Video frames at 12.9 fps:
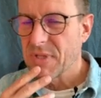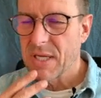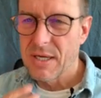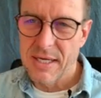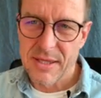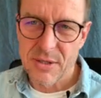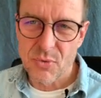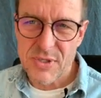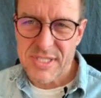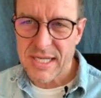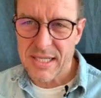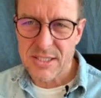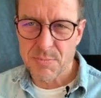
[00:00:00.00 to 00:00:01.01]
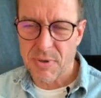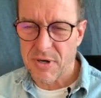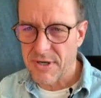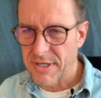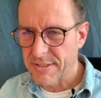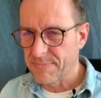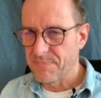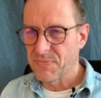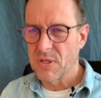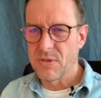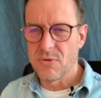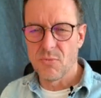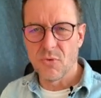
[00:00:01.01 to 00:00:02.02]
in the results part,
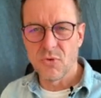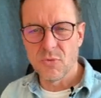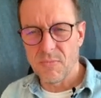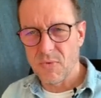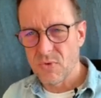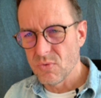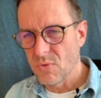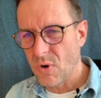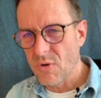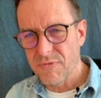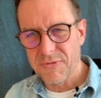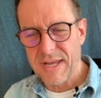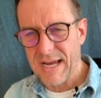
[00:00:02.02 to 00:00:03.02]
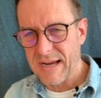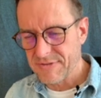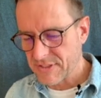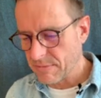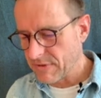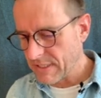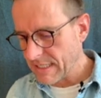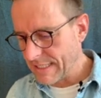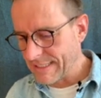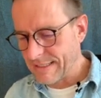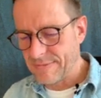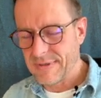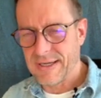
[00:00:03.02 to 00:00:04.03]
you often have something
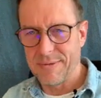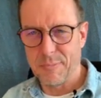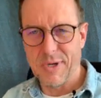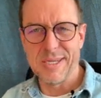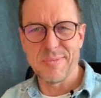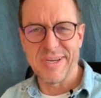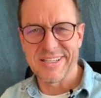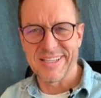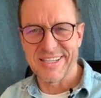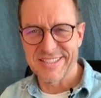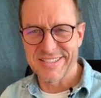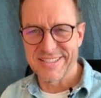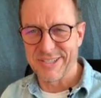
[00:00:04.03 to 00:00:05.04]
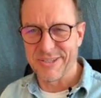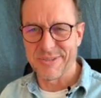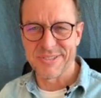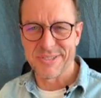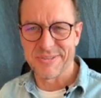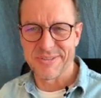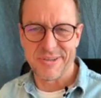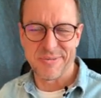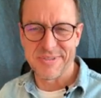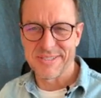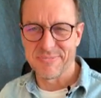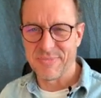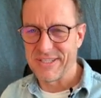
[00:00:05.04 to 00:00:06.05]
like, in my classes I also
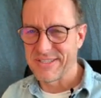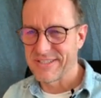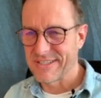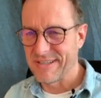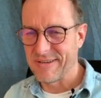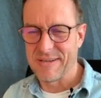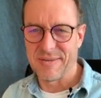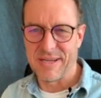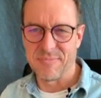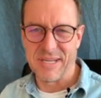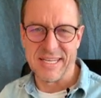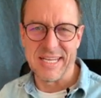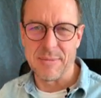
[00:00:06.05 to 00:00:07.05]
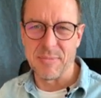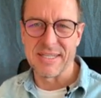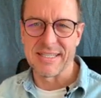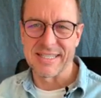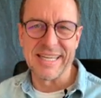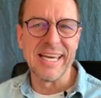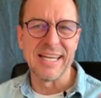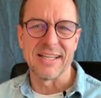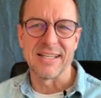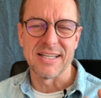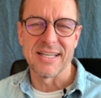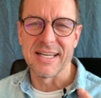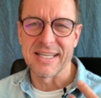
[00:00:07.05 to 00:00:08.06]
always mention, I name it a
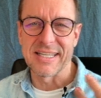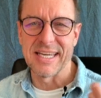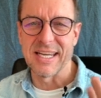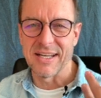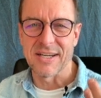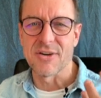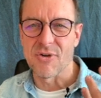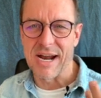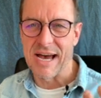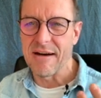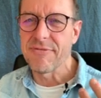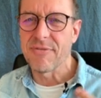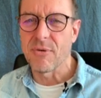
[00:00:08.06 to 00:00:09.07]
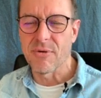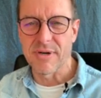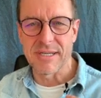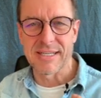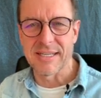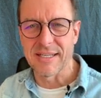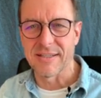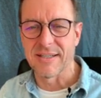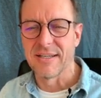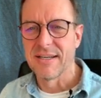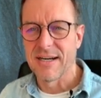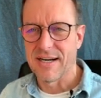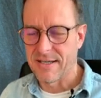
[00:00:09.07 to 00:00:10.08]
killer graph or a killer
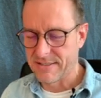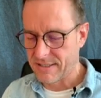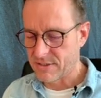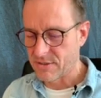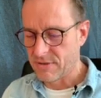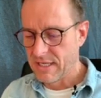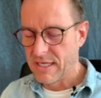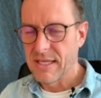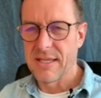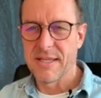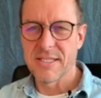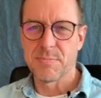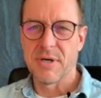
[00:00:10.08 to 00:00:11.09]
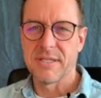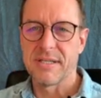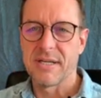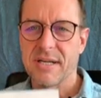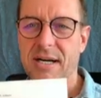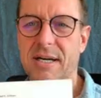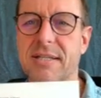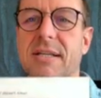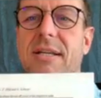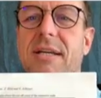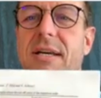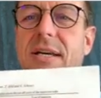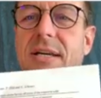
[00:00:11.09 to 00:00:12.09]
article. So in this particular article,
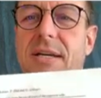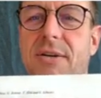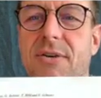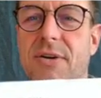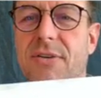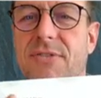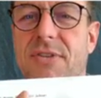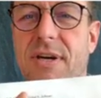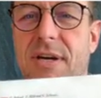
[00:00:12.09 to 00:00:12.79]
here is the